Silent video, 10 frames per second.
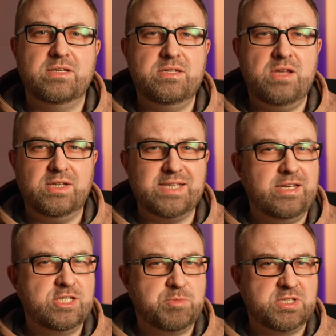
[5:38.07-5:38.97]
not
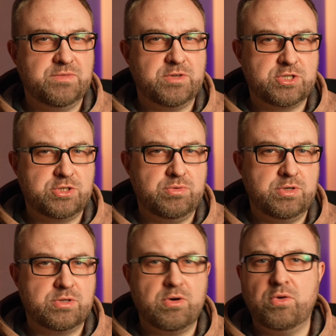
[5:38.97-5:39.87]
any specific
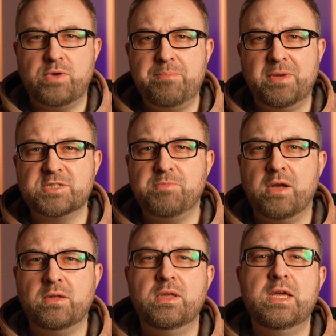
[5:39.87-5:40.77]
Studer or Rampex
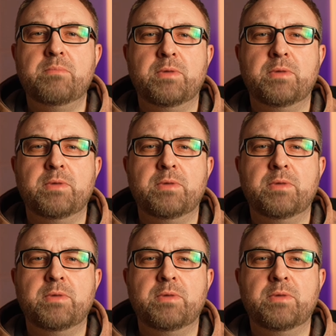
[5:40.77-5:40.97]
model,